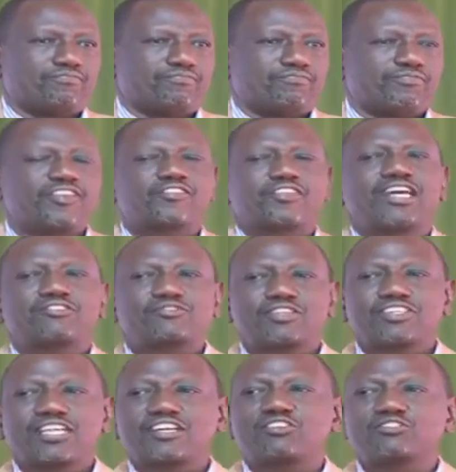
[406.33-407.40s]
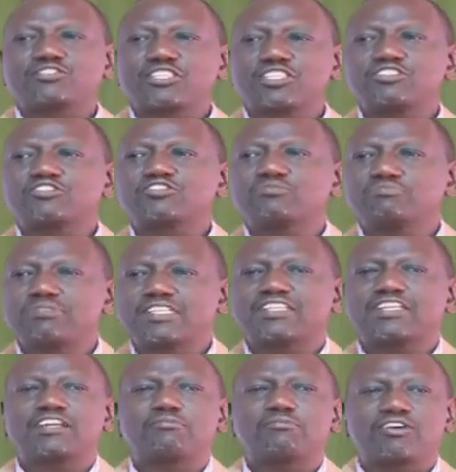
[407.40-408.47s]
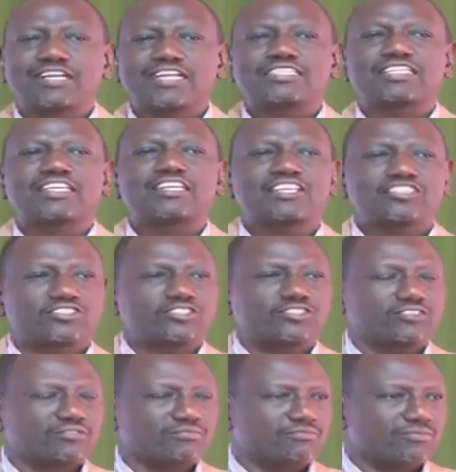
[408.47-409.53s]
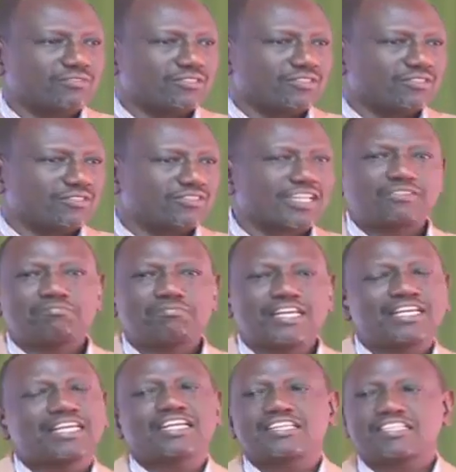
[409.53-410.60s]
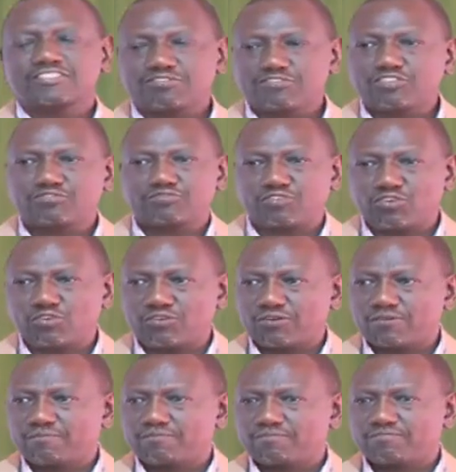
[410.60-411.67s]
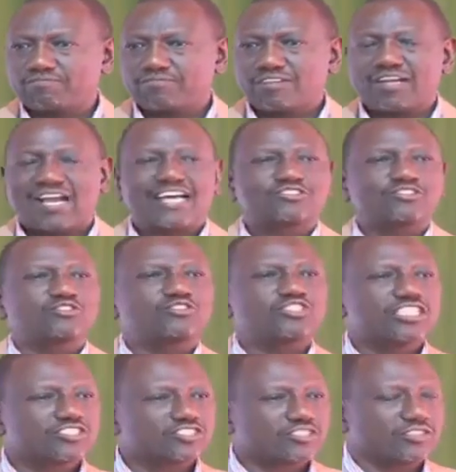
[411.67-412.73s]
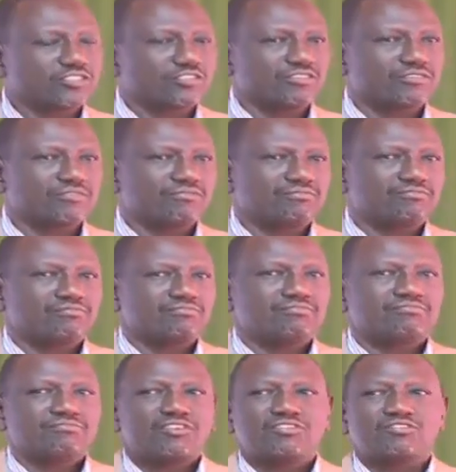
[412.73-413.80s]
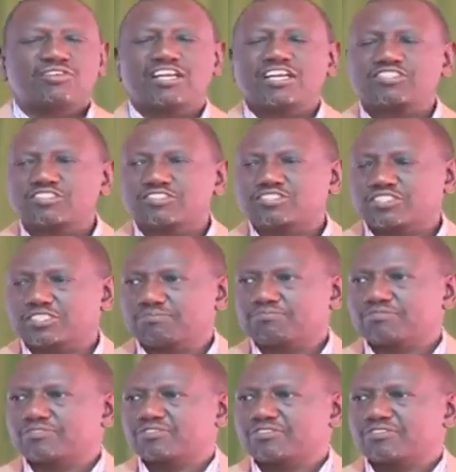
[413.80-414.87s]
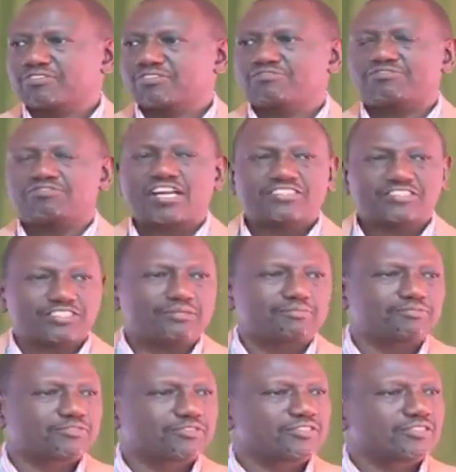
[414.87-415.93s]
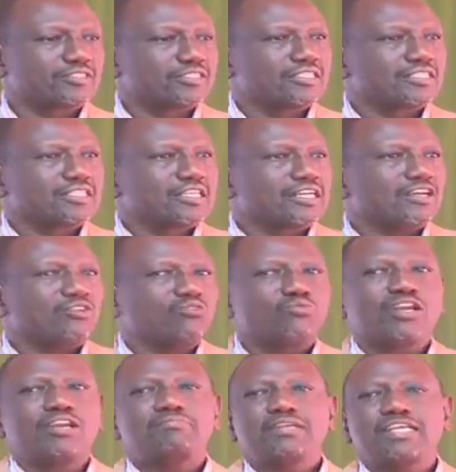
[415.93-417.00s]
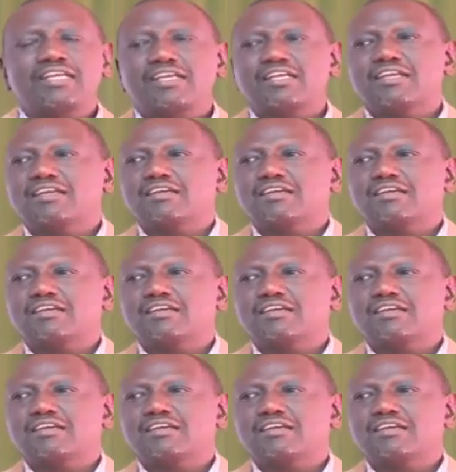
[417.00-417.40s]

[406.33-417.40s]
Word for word: this country shall continue to be the democratic nation that many Kenyans vote for. Association, relationships, friendships will be